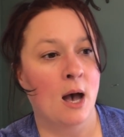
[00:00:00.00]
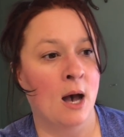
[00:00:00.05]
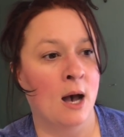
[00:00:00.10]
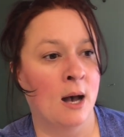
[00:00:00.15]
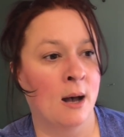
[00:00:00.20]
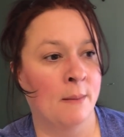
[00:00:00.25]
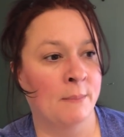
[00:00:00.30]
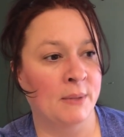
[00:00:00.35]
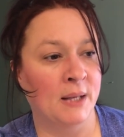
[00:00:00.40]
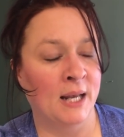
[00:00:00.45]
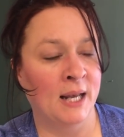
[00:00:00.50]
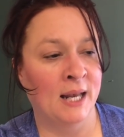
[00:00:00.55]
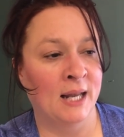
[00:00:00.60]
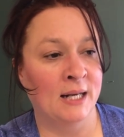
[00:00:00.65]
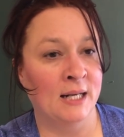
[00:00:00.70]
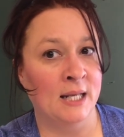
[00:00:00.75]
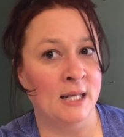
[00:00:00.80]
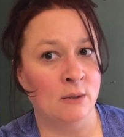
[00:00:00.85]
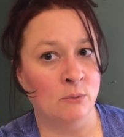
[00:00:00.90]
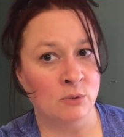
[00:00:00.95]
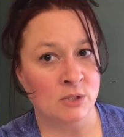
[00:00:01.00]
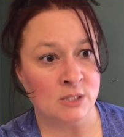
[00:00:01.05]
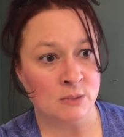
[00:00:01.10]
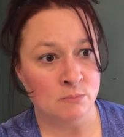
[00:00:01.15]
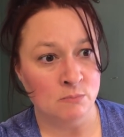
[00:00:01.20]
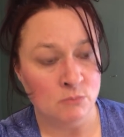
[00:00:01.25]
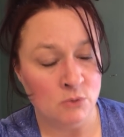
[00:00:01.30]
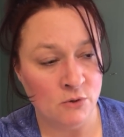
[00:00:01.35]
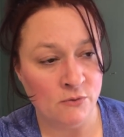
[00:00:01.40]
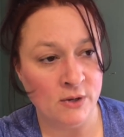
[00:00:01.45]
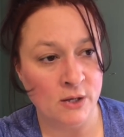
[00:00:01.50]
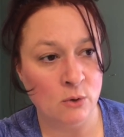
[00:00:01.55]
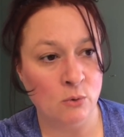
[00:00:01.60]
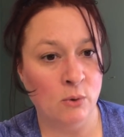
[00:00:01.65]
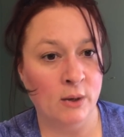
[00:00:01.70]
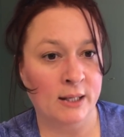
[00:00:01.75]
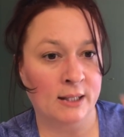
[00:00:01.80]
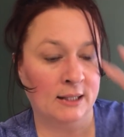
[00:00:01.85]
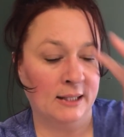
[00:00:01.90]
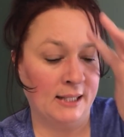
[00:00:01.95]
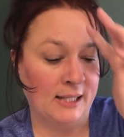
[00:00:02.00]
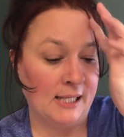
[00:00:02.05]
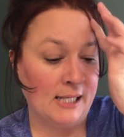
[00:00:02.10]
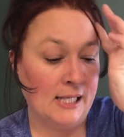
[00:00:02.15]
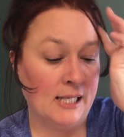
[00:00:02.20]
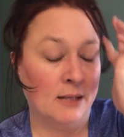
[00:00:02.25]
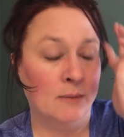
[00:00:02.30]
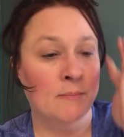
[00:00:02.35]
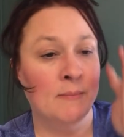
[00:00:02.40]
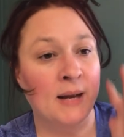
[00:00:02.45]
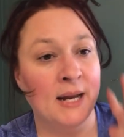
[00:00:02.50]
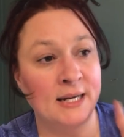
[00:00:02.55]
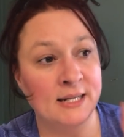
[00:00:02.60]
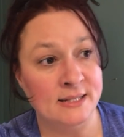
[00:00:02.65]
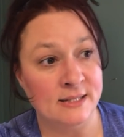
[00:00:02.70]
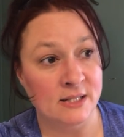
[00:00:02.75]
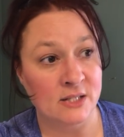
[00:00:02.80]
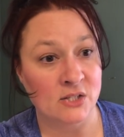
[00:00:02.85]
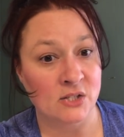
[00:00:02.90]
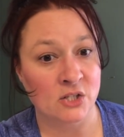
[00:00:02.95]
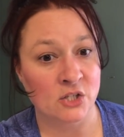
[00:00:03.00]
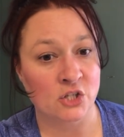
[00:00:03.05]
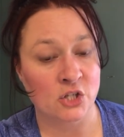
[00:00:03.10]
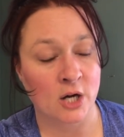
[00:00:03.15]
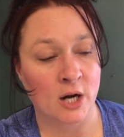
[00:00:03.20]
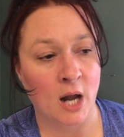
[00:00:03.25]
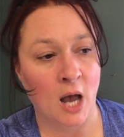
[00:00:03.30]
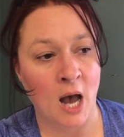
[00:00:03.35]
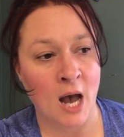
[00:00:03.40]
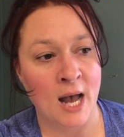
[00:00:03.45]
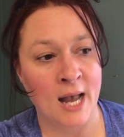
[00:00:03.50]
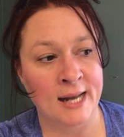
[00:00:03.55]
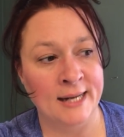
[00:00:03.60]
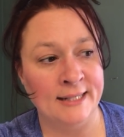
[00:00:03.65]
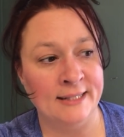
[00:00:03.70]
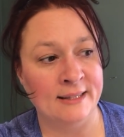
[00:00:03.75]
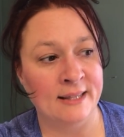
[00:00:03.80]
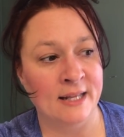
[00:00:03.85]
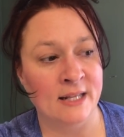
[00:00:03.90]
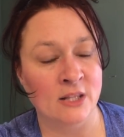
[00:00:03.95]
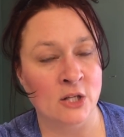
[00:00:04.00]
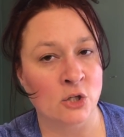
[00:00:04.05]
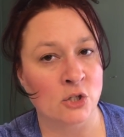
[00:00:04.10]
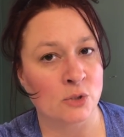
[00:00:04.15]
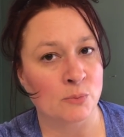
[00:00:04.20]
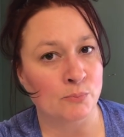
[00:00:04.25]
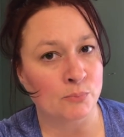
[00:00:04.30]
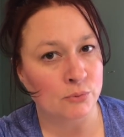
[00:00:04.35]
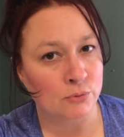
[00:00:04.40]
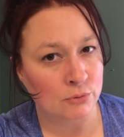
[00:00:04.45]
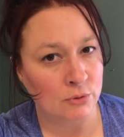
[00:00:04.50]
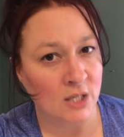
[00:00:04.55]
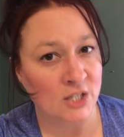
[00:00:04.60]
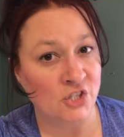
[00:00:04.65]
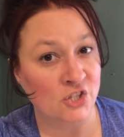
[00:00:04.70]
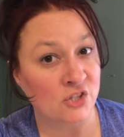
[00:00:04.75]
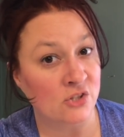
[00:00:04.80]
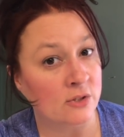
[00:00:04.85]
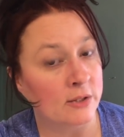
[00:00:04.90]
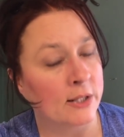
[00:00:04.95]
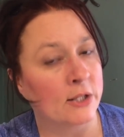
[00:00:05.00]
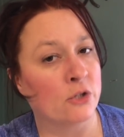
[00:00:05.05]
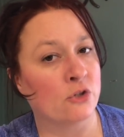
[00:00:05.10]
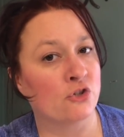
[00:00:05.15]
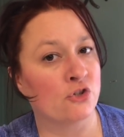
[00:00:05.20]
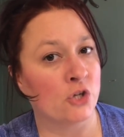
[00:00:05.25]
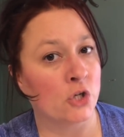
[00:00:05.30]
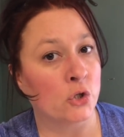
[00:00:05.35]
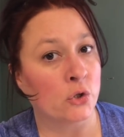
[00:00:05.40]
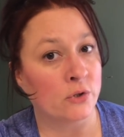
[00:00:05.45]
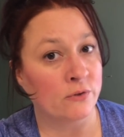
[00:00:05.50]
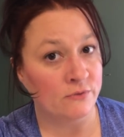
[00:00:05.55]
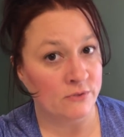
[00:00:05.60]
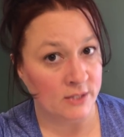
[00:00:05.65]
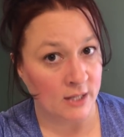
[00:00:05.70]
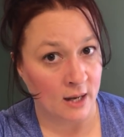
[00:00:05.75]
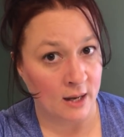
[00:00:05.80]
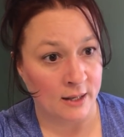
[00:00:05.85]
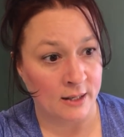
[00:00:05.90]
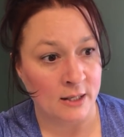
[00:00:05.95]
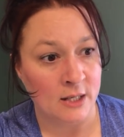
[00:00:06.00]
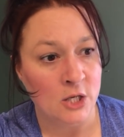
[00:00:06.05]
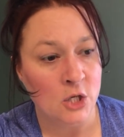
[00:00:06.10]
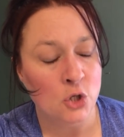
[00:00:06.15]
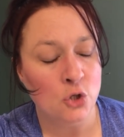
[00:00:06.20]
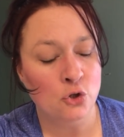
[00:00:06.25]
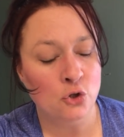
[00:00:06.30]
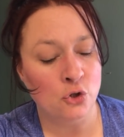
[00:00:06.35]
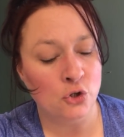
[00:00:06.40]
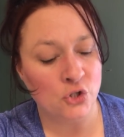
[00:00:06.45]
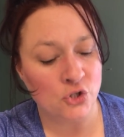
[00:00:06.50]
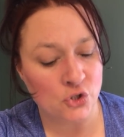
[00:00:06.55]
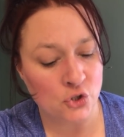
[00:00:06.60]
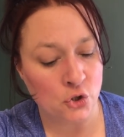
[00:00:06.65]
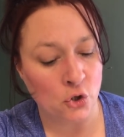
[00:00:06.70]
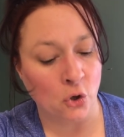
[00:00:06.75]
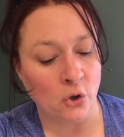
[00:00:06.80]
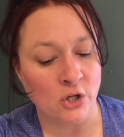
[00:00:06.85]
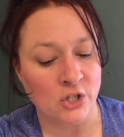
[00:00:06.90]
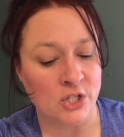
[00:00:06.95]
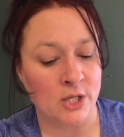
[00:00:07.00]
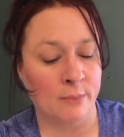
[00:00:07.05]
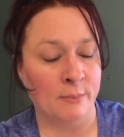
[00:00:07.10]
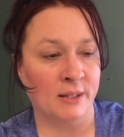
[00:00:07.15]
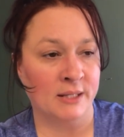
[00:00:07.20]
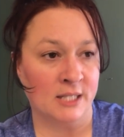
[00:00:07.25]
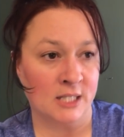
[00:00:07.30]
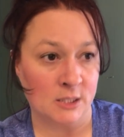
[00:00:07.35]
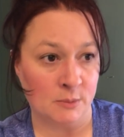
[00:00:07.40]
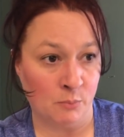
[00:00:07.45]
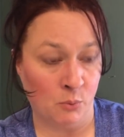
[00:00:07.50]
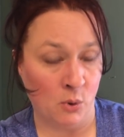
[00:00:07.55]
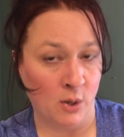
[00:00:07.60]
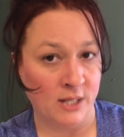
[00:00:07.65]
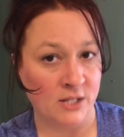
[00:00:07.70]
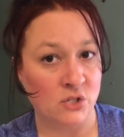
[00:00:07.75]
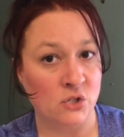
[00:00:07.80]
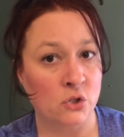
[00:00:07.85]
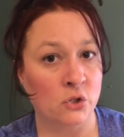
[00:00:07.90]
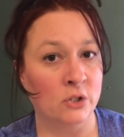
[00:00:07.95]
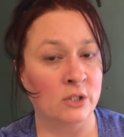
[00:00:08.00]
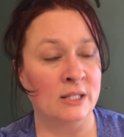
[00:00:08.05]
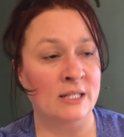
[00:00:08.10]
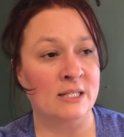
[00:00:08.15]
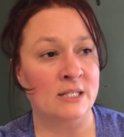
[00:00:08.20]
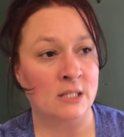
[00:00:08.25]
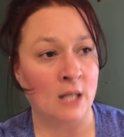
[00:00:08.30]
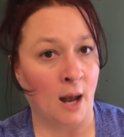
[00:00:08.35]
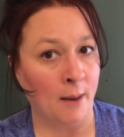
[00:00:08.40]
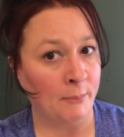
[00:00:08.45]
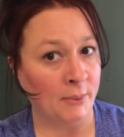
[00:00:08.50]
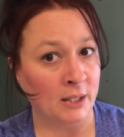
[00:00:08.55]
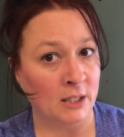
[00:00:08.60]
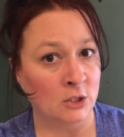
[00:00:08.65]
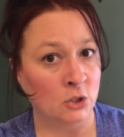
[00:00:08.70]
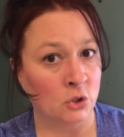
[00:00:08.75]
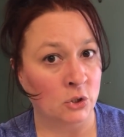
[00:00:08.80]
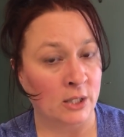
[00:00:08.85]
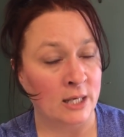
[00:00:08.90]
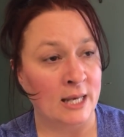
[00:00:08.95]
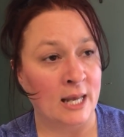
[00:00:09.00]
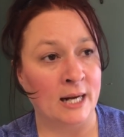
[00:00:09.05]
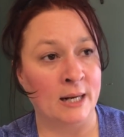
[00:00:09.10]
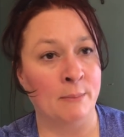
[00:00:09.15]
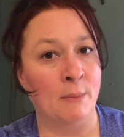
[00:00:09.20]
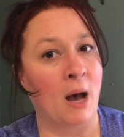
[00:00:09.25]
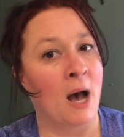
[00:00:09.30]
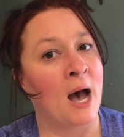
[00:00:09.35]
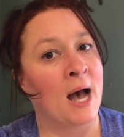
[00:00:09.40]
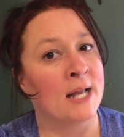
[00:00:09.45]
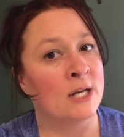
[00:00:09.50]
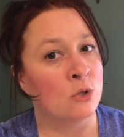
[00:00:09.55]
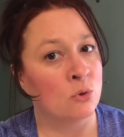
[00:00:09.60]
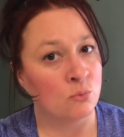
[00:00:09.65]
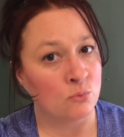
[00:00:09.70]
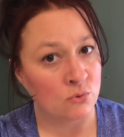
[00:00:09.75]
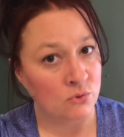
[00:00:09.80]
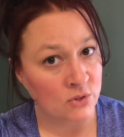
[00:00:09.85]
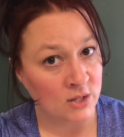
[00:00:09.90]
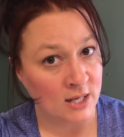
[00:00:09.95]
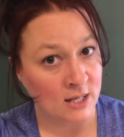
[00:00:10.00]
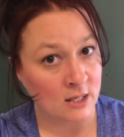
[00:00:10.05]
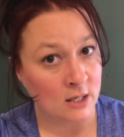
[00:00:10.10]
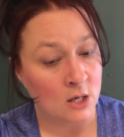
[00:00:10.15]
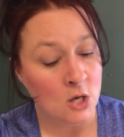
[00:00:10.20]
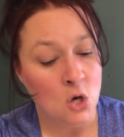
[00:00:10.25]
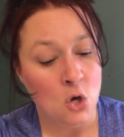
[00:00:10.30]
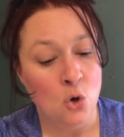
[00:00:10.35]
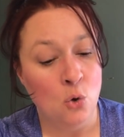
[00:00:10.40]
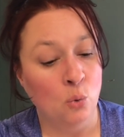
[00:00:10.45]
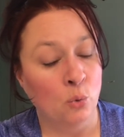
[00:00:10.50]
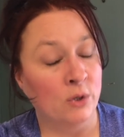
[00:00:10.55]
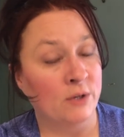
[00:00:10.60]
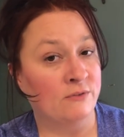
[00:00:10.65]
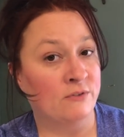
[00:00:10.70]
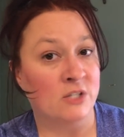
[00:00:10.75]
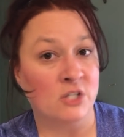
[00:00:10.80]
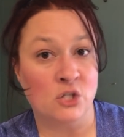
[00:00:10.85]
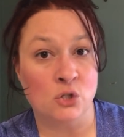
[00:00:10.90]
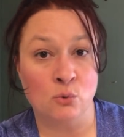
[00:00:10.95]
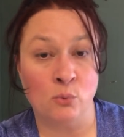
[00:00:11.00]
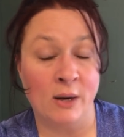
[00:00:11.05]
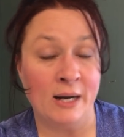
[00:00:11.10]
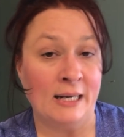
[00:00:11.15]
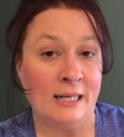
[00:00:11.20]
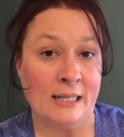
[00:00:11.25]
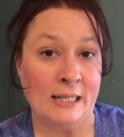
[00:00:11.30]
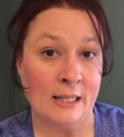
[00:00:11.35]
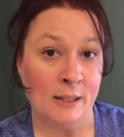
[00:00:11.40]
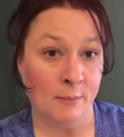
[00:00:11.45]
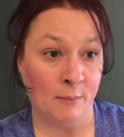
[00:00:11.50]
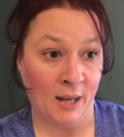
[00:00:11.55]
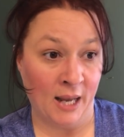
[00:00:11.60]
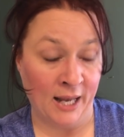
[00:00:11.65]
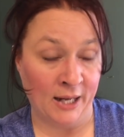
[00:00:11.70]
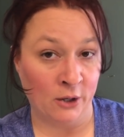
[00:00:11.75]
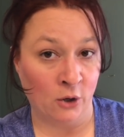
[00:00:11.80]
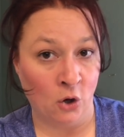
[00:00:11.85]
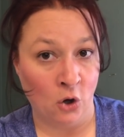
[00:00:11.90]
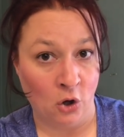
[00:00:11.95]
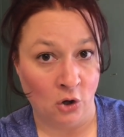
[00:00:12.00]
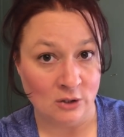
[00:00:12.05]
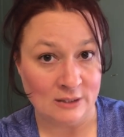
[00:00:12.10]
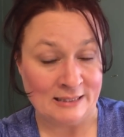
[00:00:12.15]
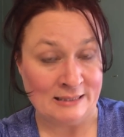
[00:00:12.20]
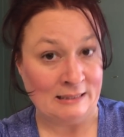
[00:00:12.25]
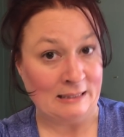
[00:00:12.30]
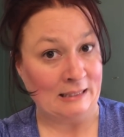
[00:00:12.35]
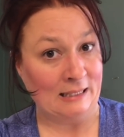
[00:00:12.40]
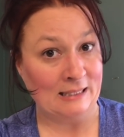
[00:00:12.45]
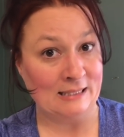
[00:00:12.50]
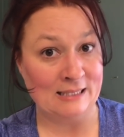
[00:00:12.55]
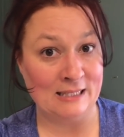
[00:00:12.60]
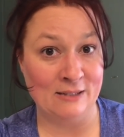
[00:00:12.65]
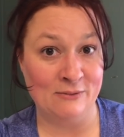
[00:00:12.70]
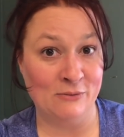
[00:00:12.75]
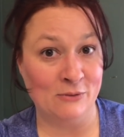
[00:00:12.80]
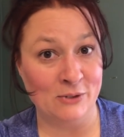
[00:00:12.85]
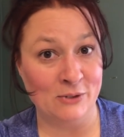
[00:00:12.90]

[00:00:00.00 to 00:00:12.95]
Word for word: Um, and he was moving quickly. He had made his decision. I think there's precious little she could have done to discourage him at this point. Certainly stopping and looking at him, I don't think would have dissuaded him at all. And like I said,